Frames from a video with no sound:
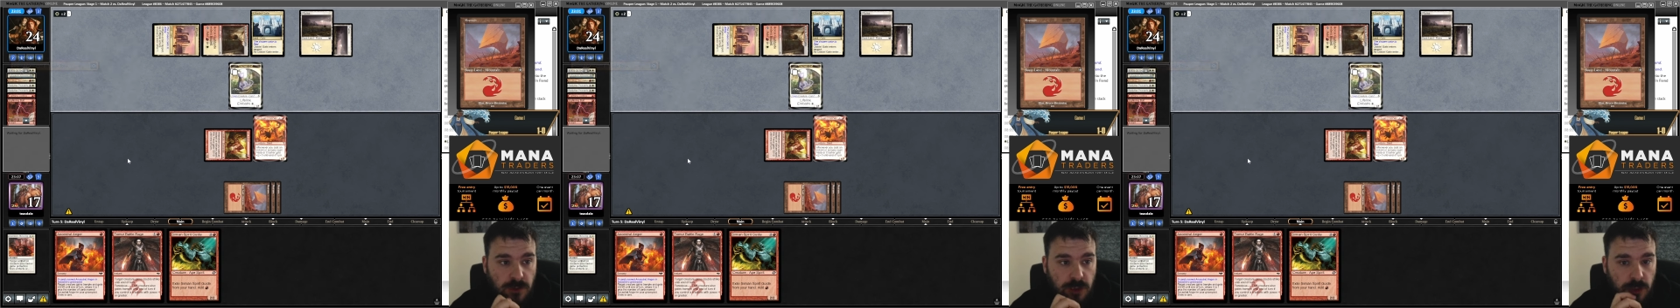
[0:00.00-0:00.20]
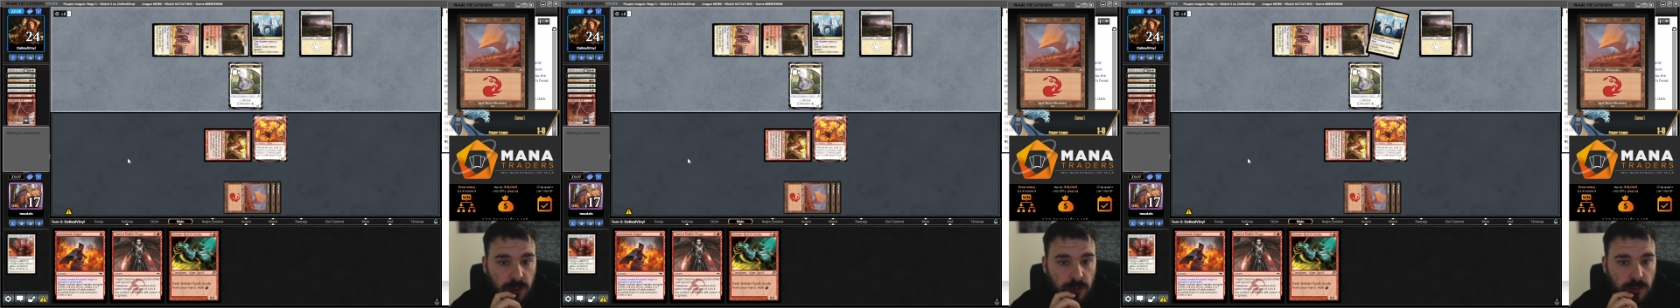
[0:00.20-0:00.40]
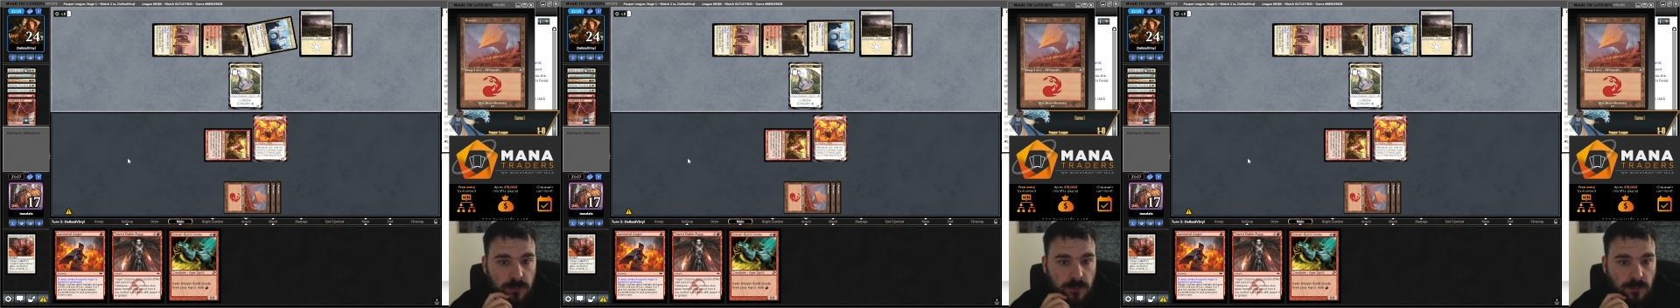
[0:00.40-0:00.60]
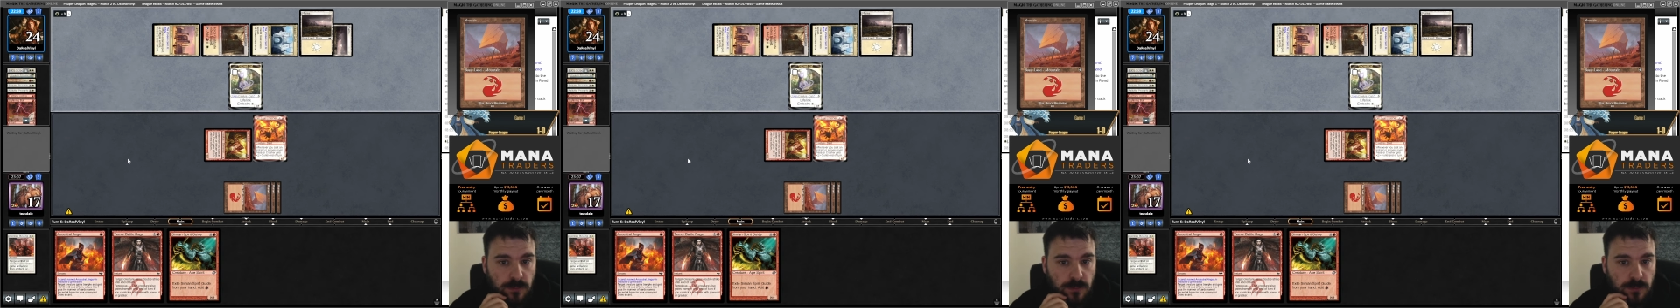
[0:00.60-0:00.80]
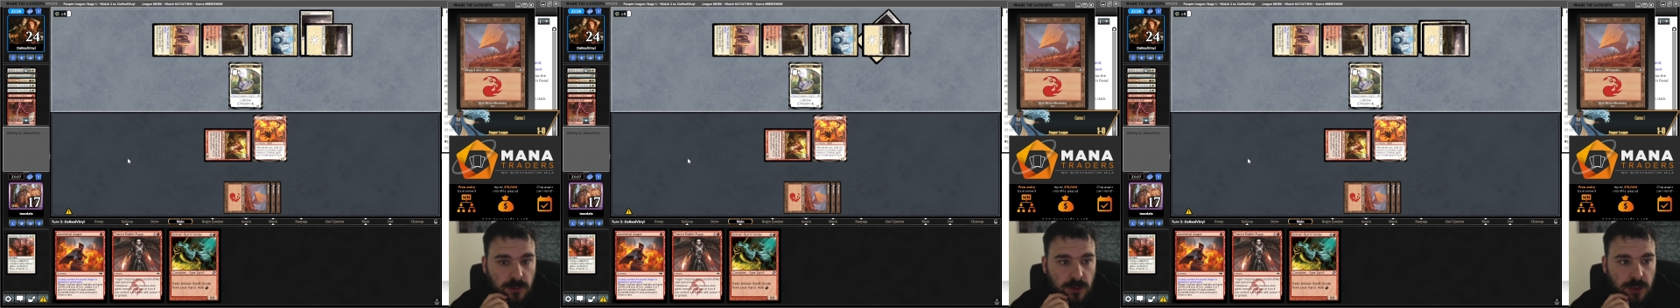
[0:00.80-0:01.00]
Two,
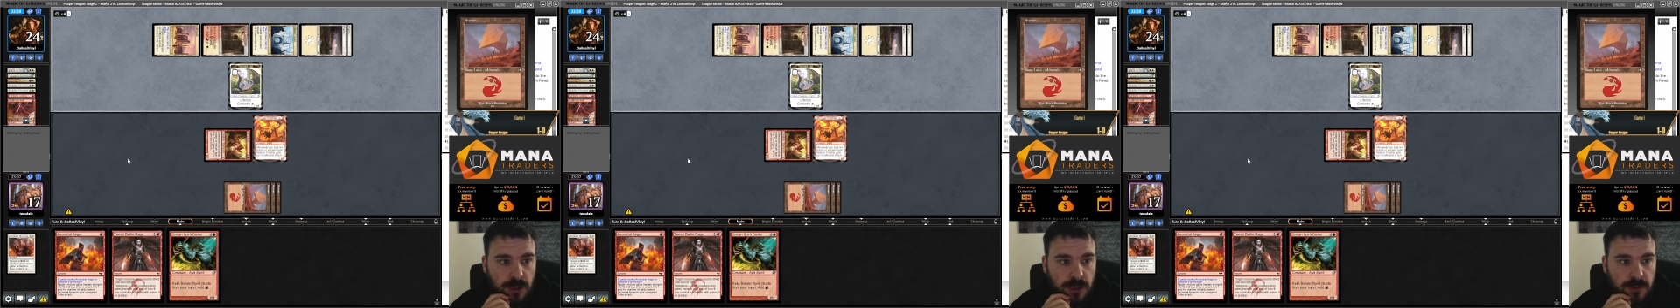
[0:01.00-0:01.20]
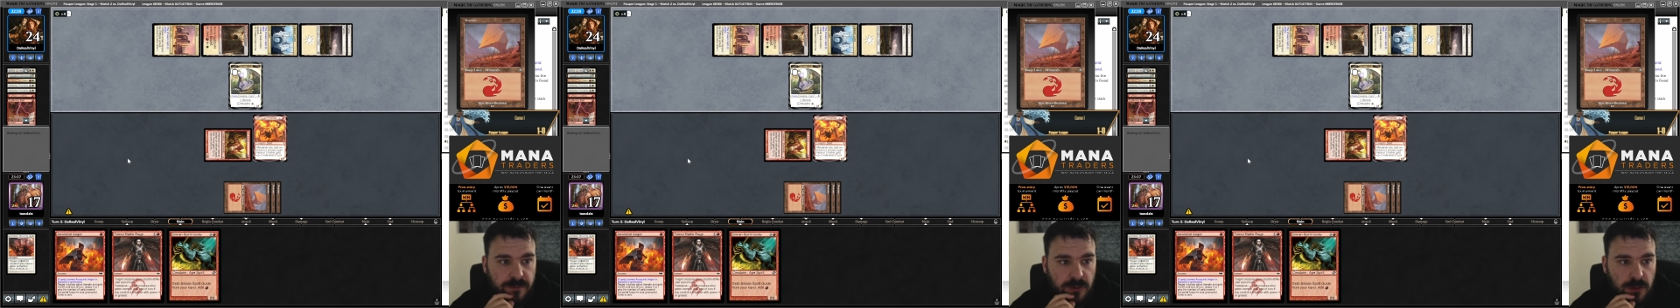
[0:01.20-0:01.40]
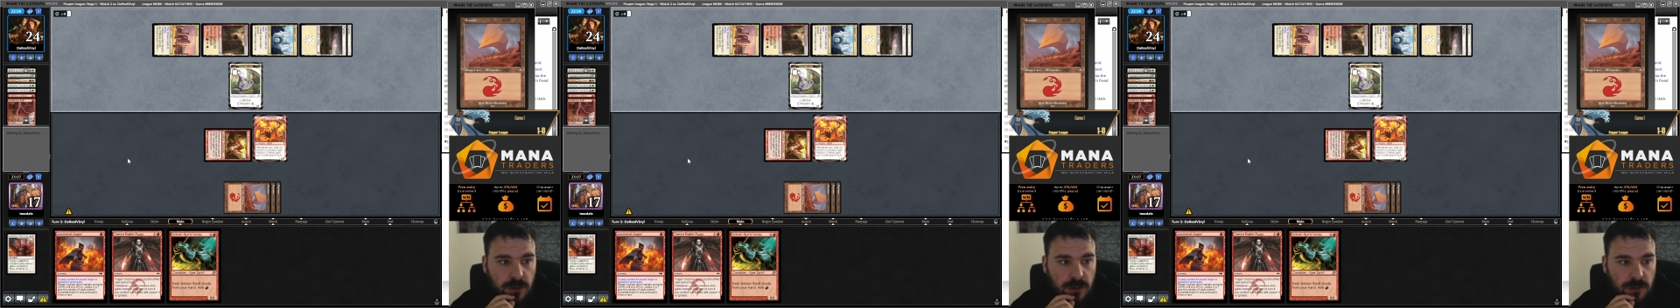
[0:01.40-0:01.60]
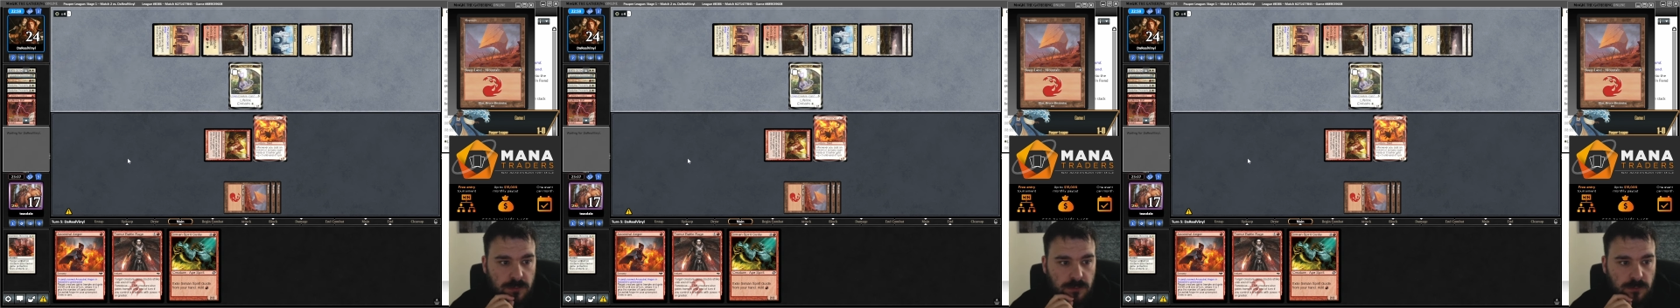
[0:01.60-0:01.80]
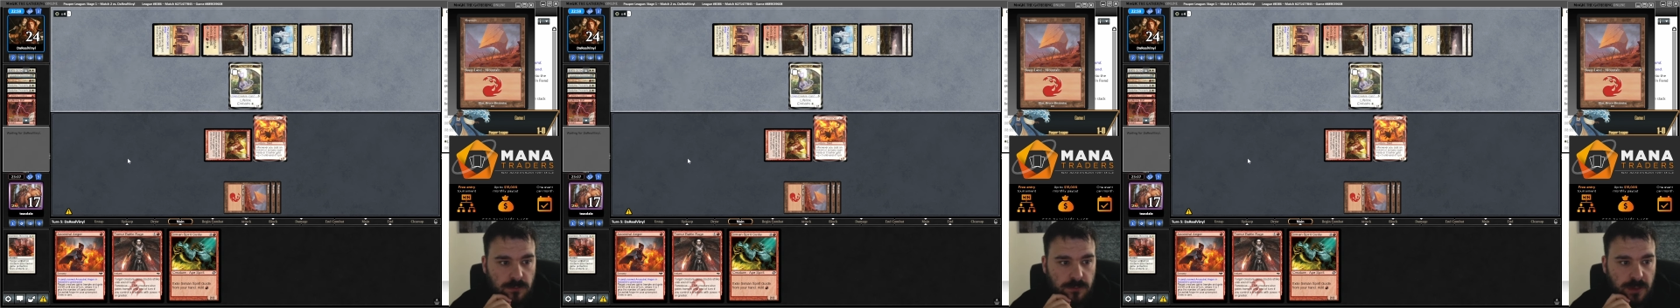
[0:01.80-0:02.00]
three,
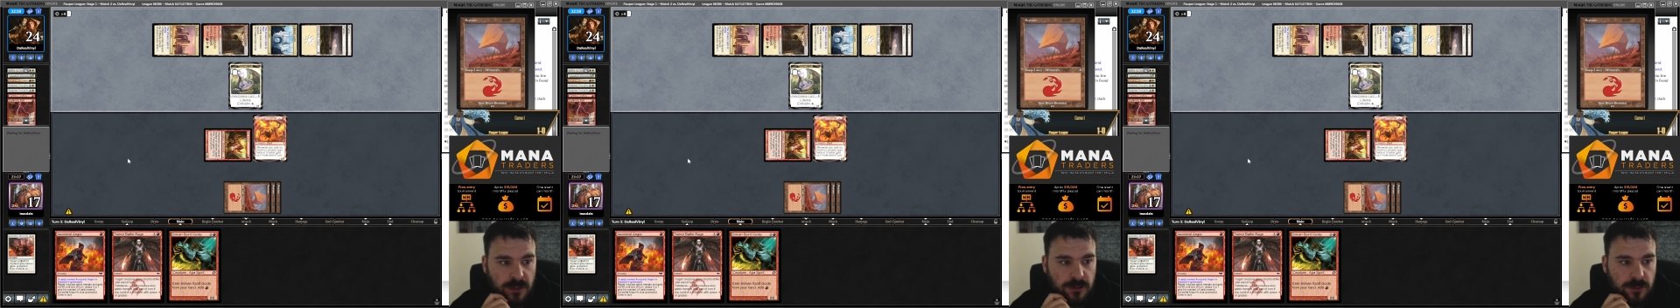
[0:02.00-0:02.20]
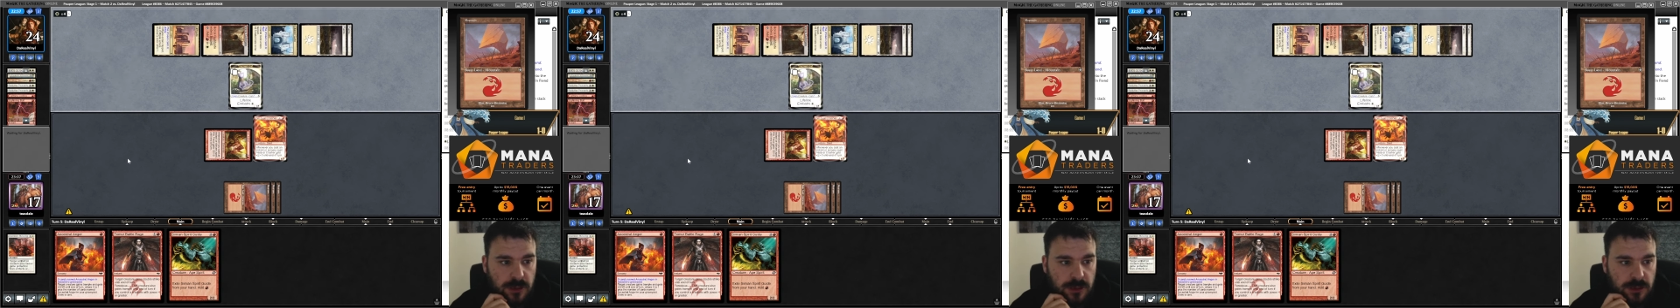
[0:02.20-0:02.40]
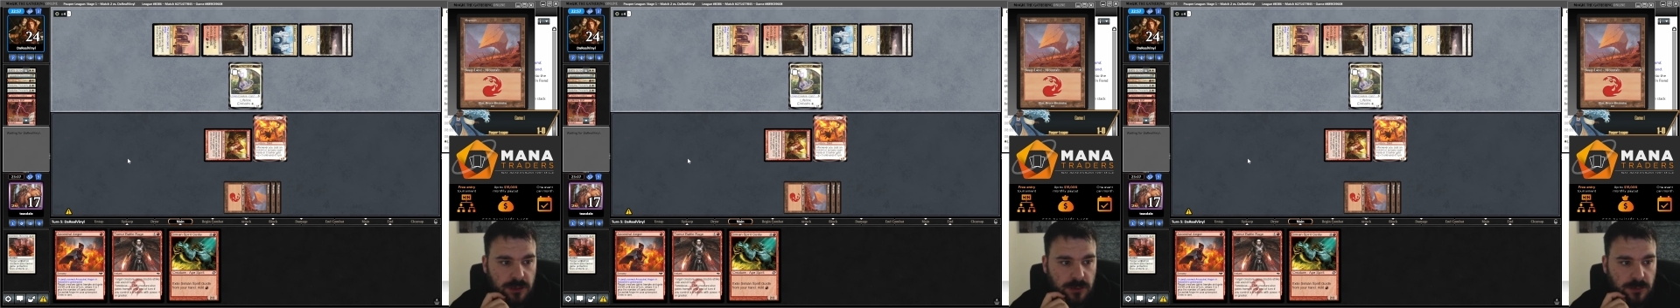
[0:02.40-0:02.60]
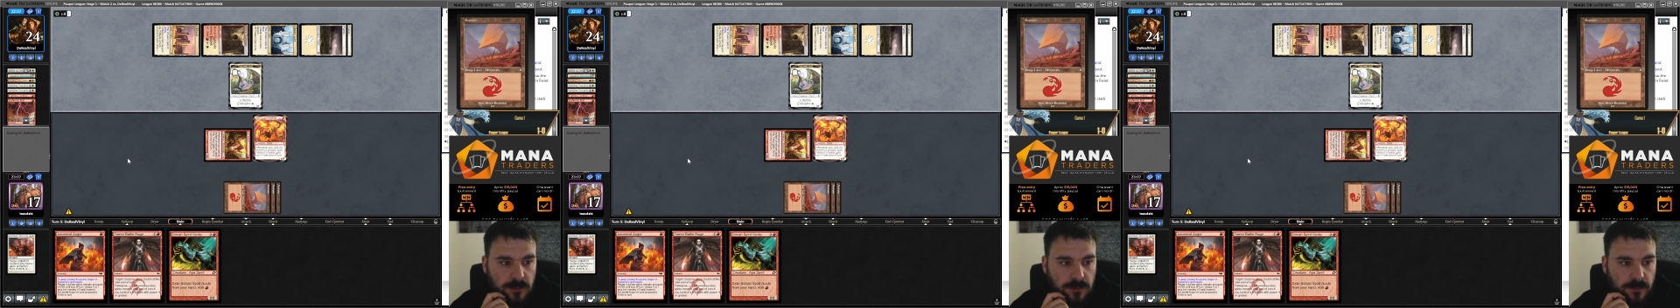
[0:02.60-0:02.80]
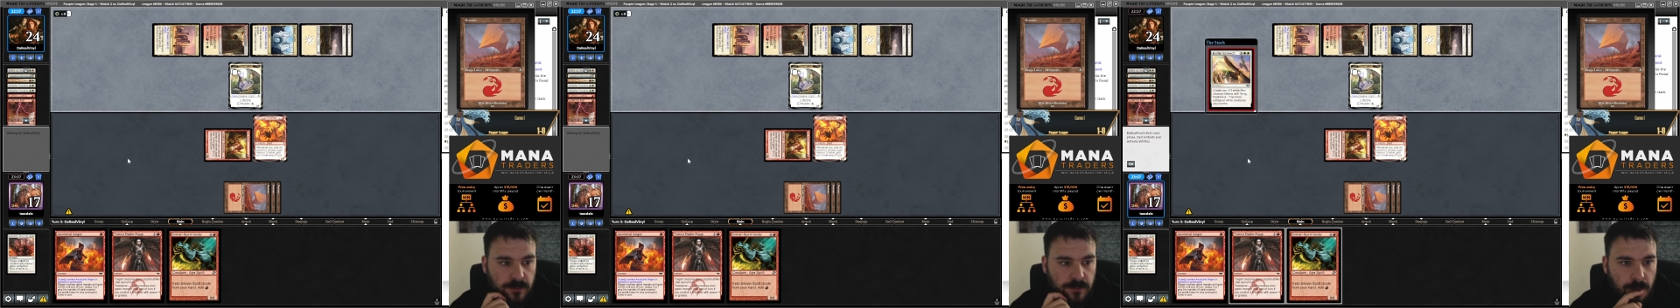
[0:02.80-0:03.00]
four. Battle Screech.
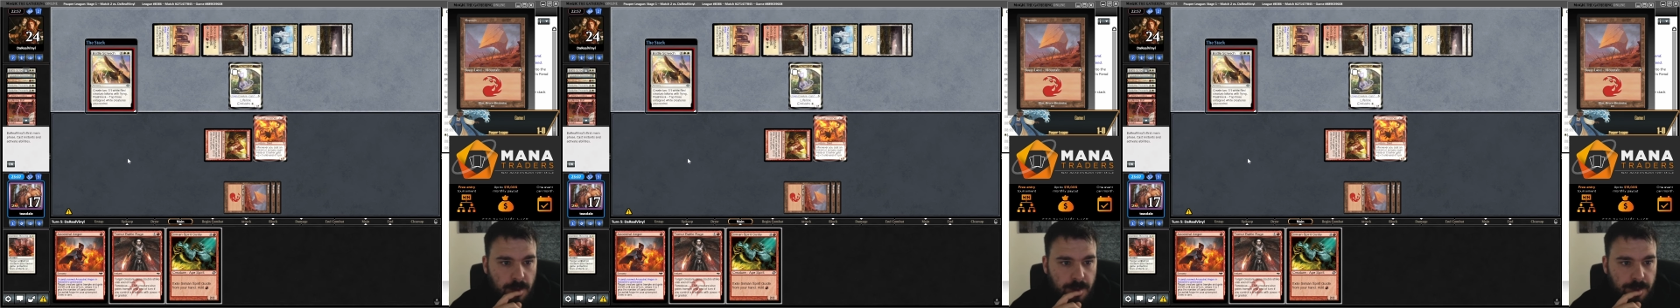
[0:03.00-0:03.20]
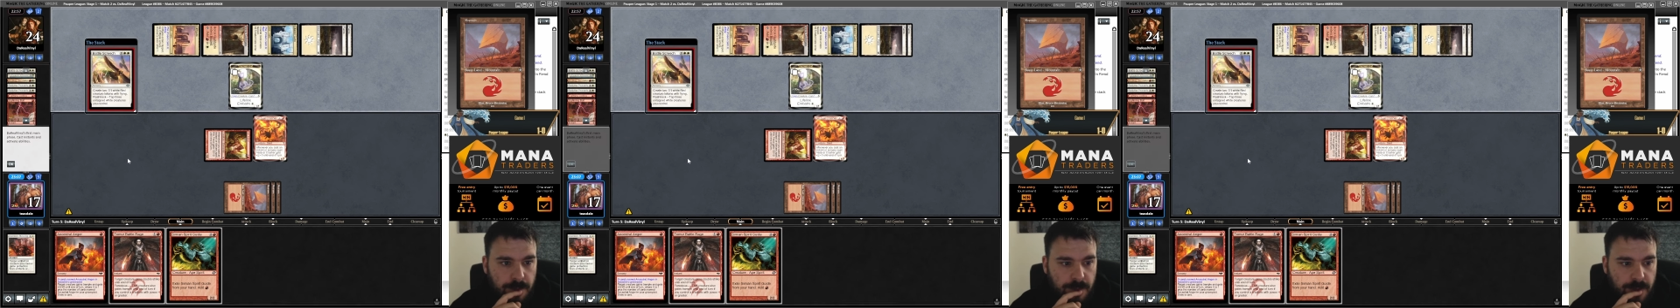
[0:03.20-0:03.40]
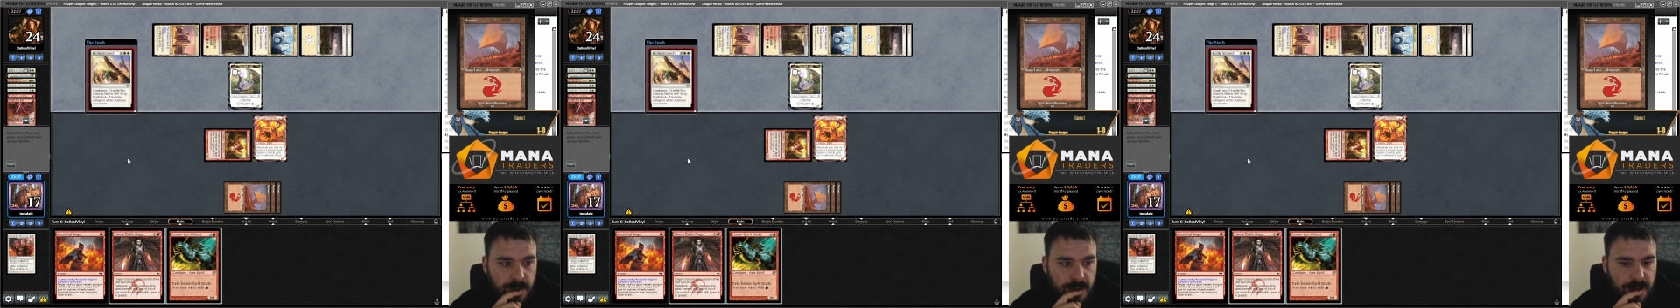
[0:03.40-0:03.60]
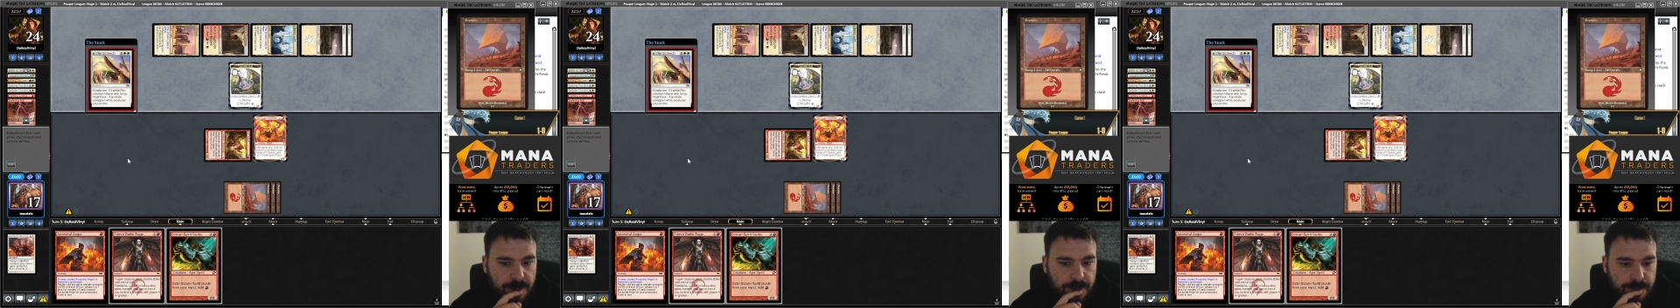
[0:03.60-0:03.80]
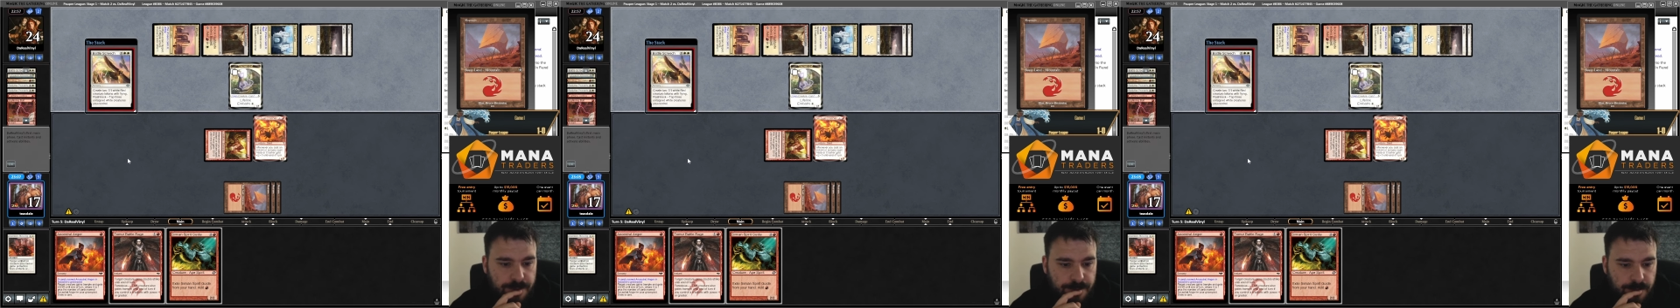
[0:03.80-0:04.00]

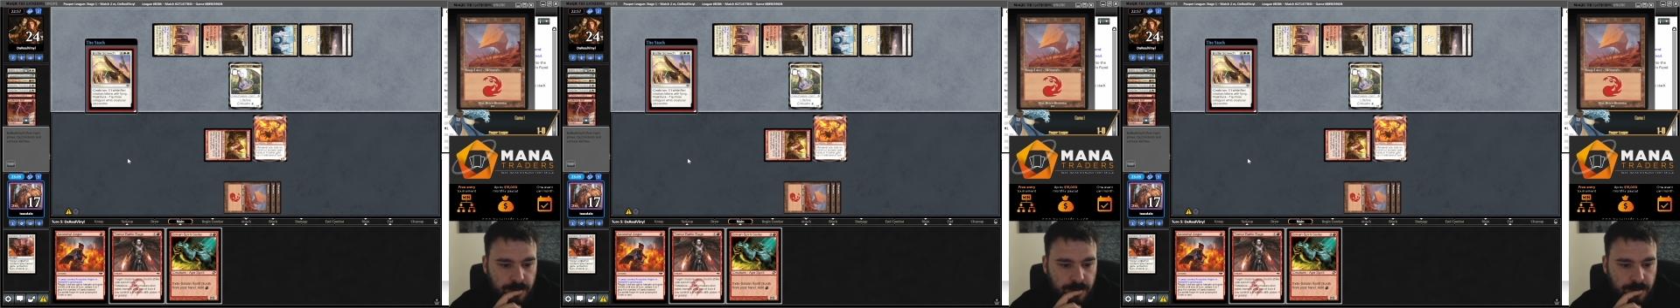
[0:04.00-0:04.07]
Yep.